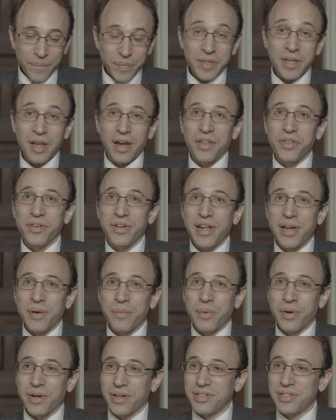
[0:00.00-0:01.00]
The other
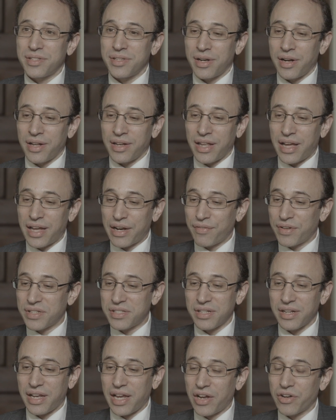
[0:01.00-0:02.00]
networks that a lot of
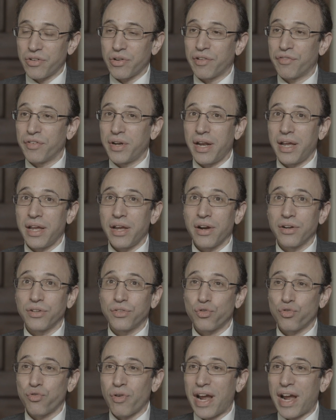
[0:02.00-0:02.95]
us encounter every day are